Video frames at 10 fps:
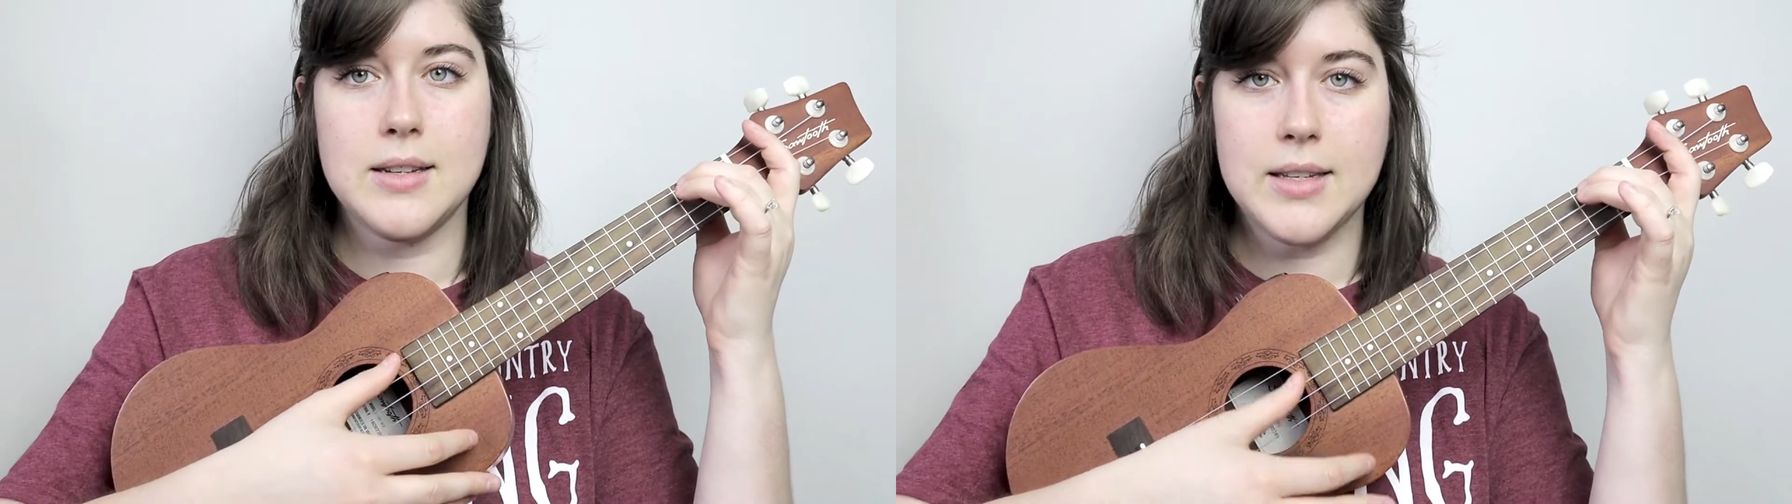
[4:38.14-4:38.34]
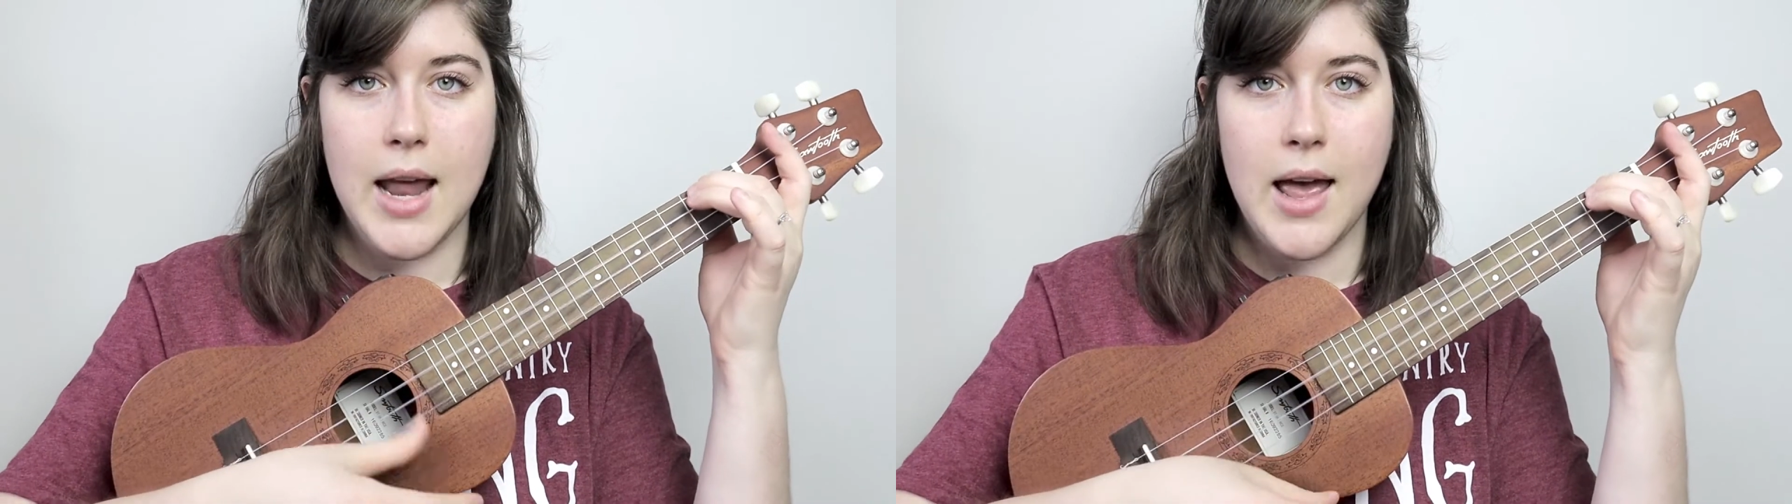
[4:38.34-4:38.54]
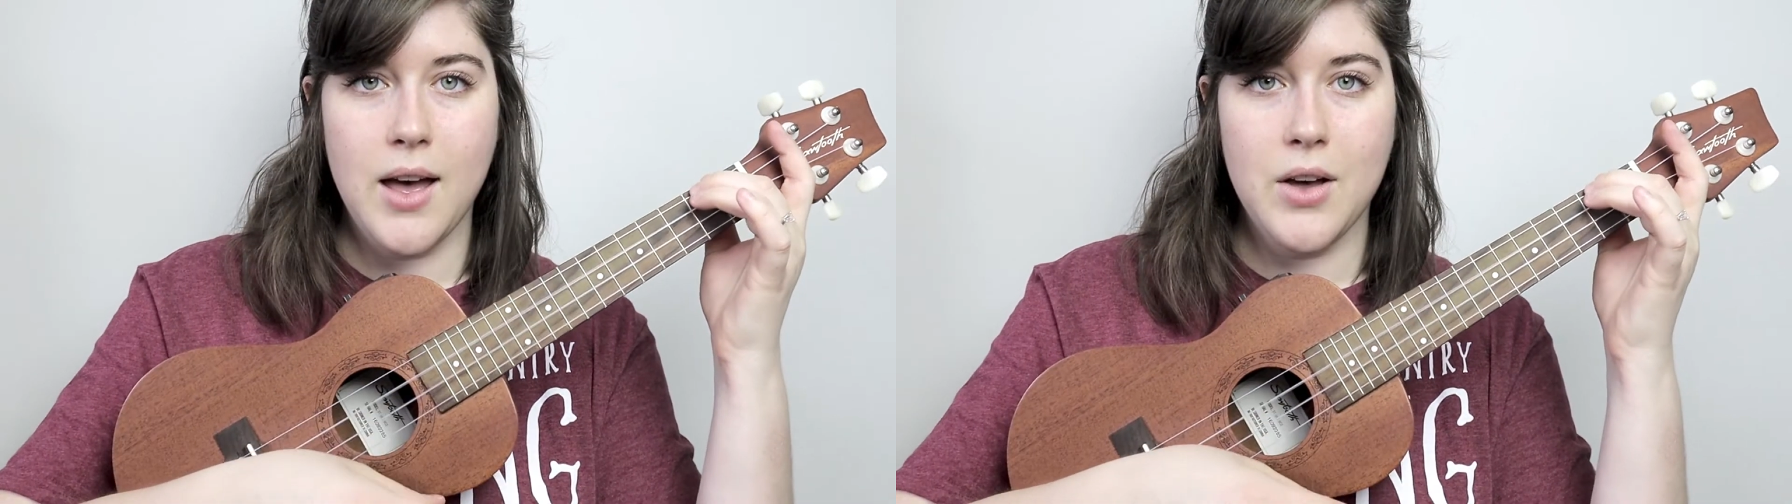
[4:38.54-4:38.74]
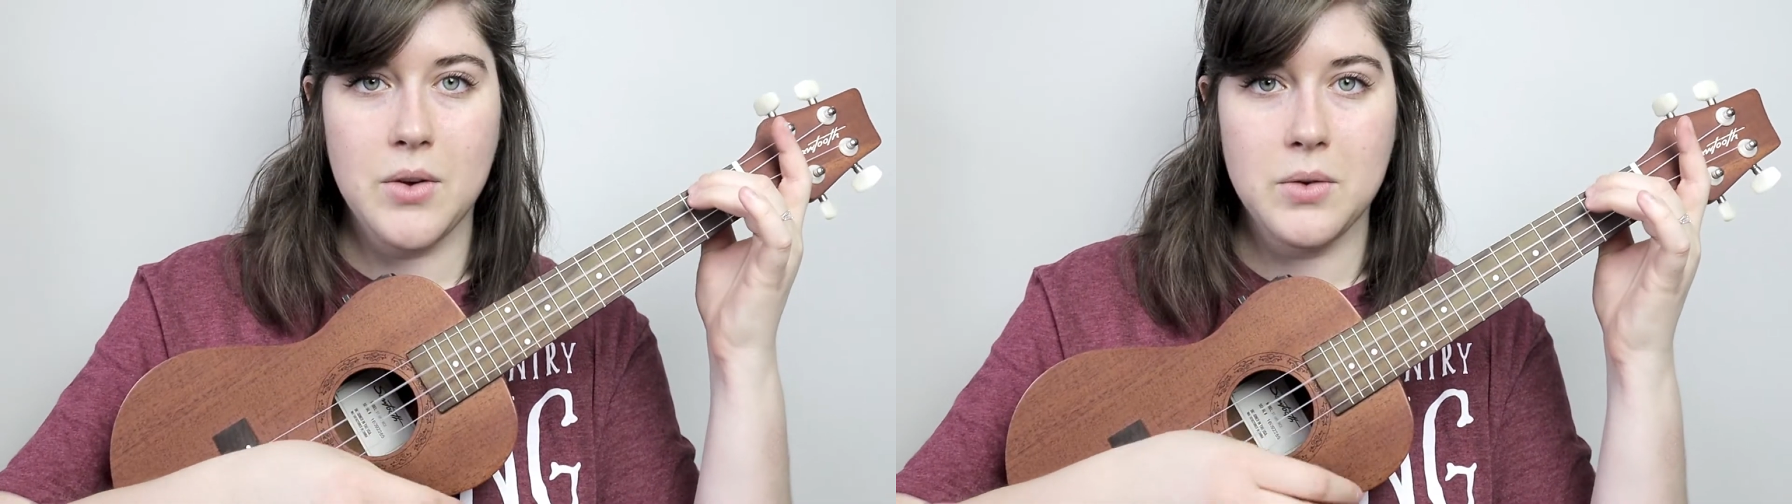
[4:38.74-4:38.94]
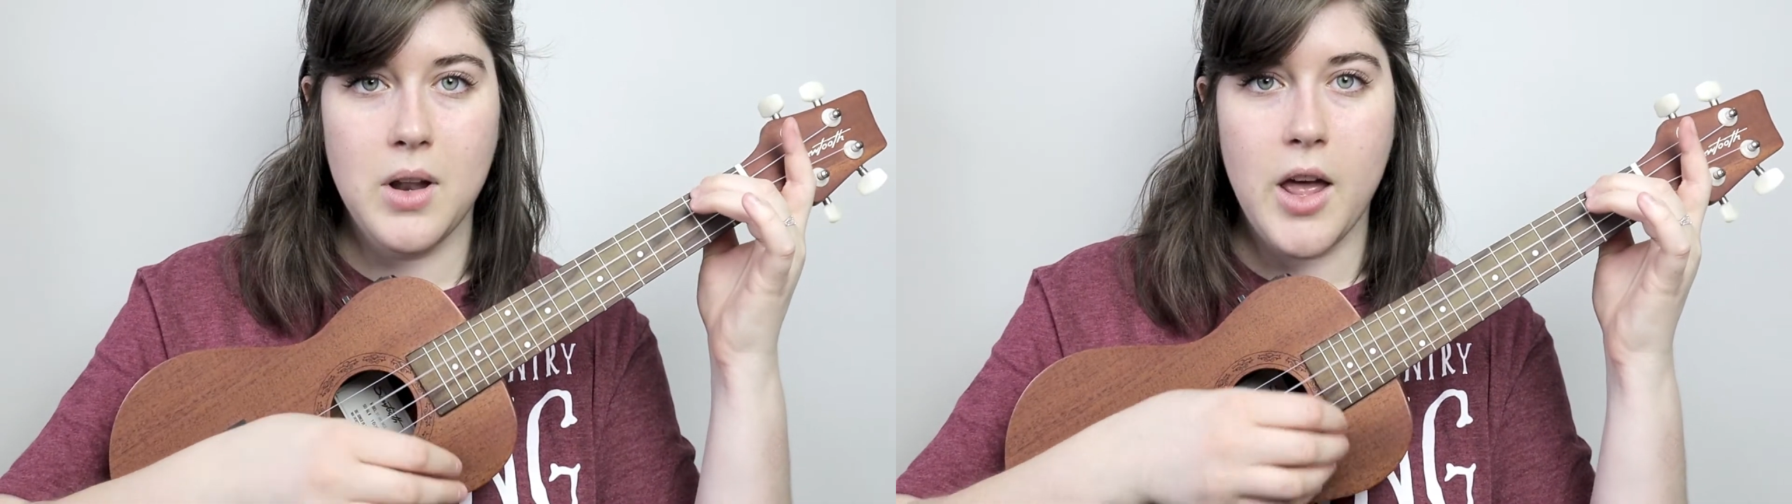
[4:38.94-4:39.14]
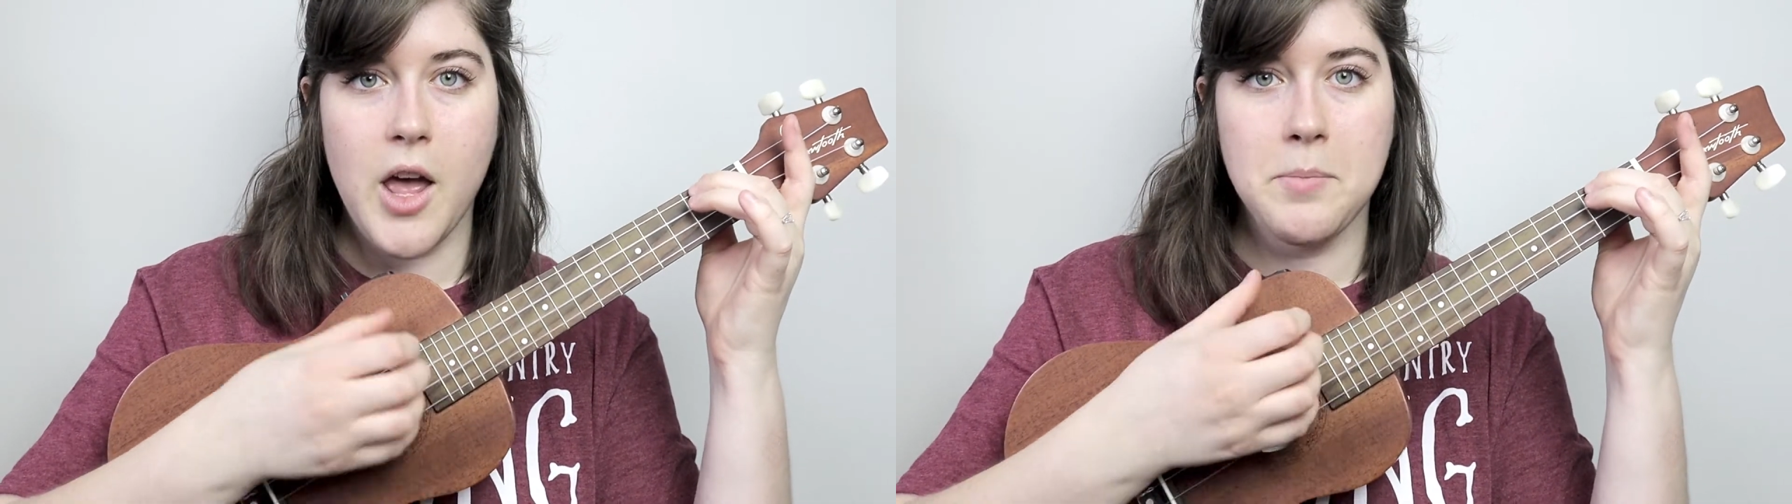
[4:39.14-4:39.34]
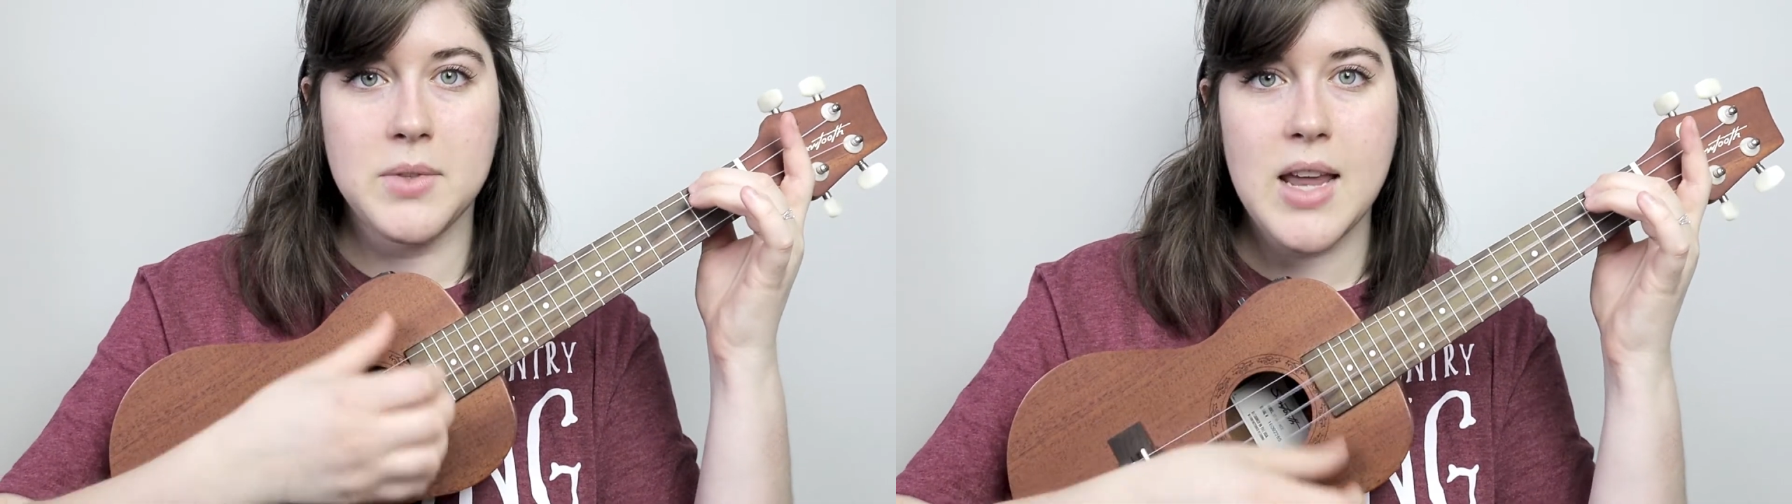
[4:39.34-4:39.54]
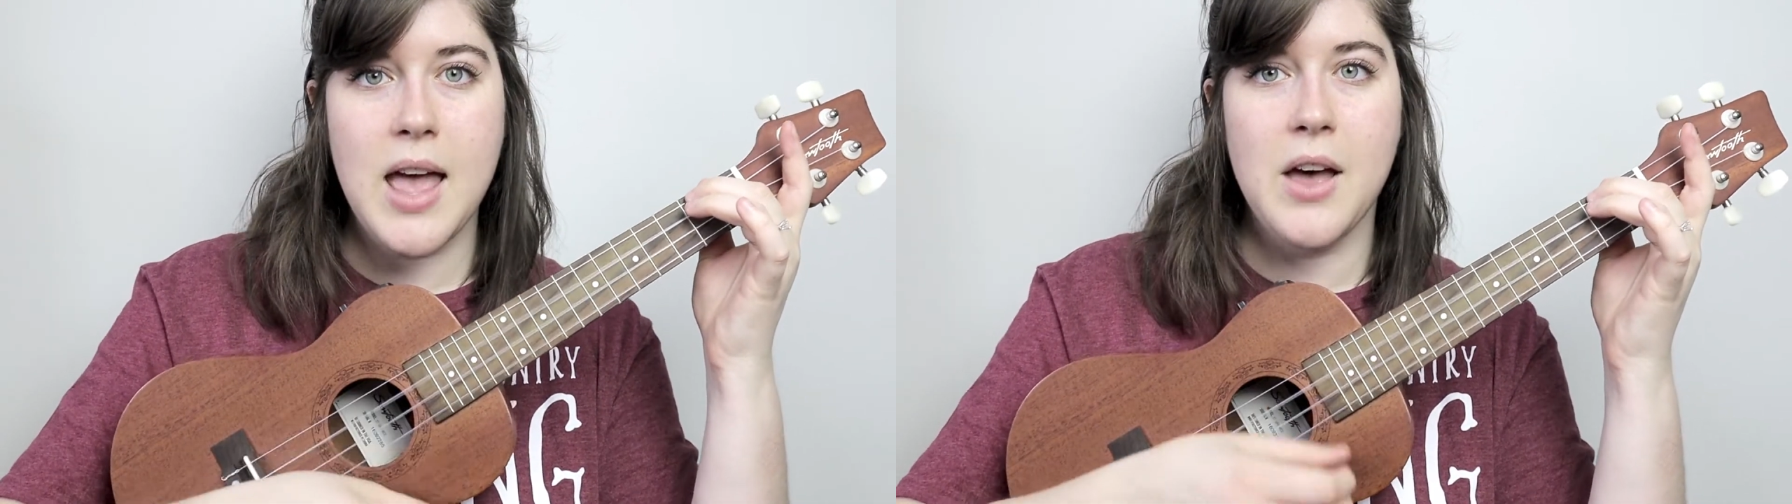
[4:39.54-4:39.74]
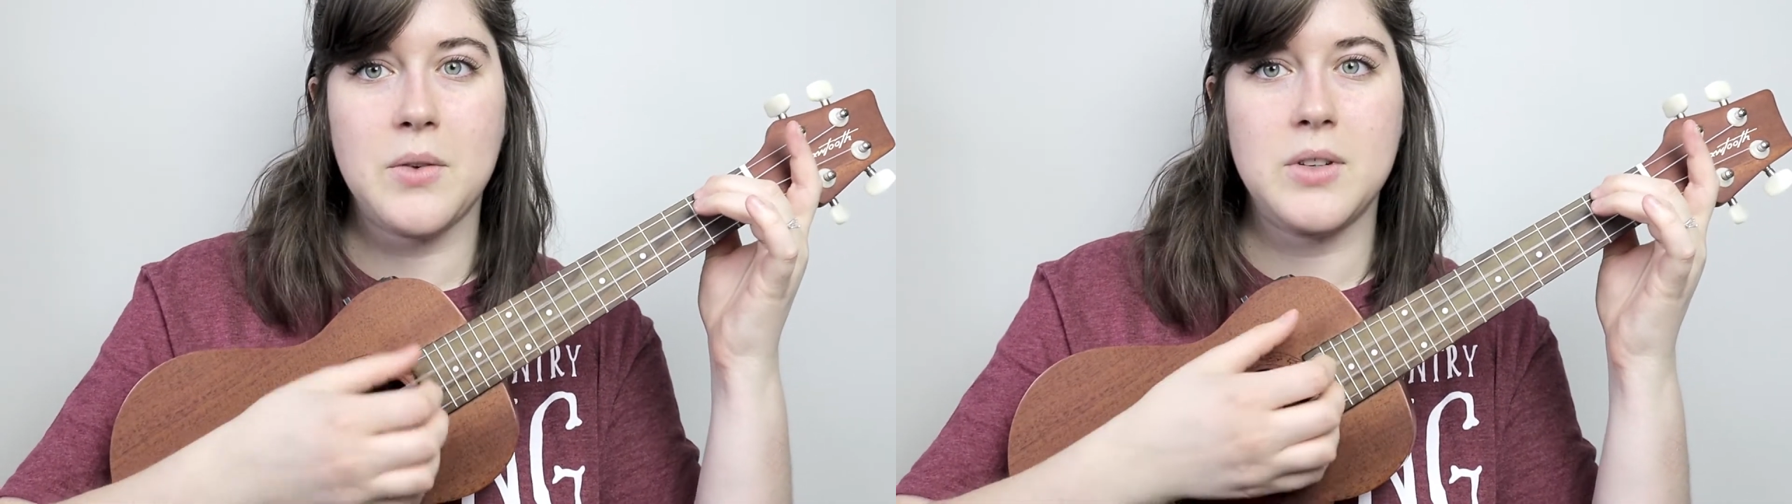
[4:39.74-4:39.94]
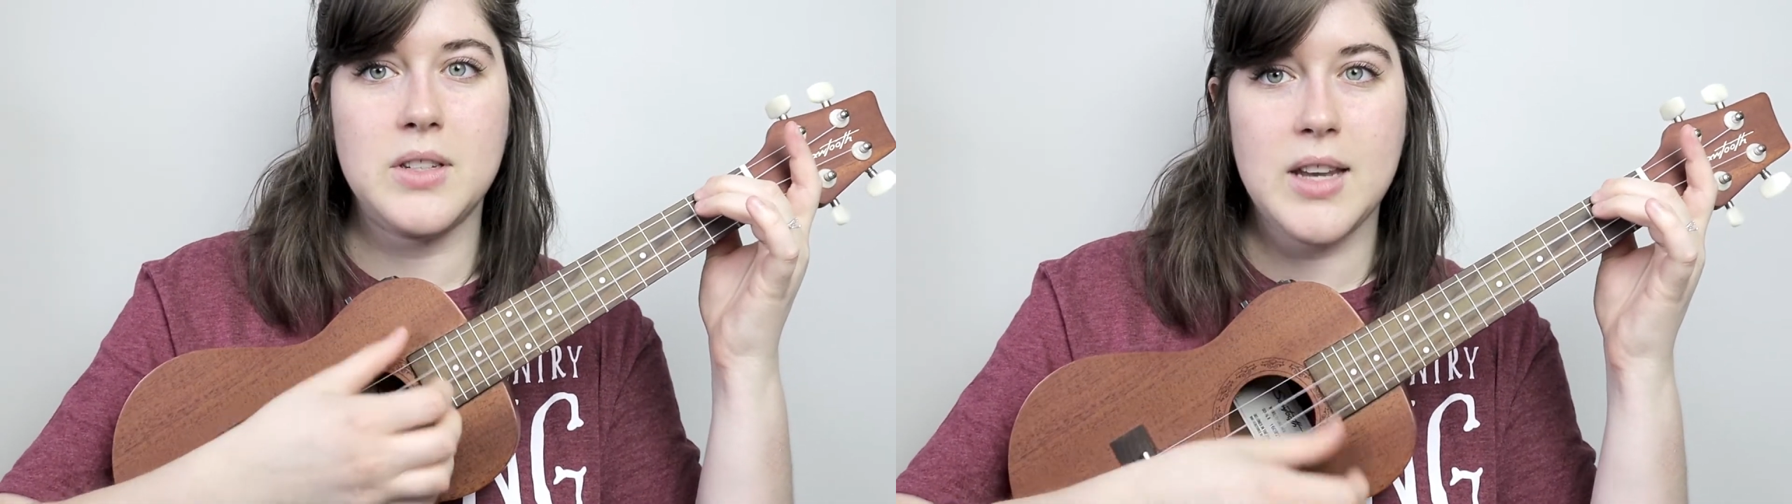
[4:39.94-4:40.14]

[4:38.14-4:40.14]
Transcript: down, up, down,